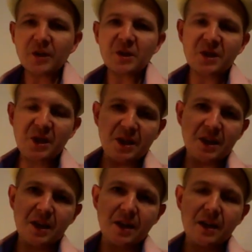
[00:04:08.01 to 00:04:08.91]
seek
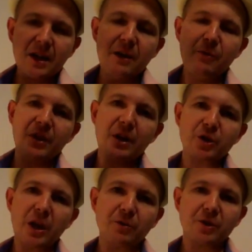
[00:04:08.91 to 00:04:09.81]
everything
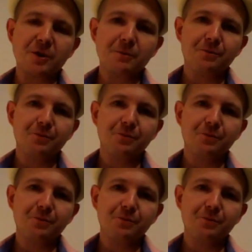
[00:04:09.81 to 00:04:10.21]
ourselves.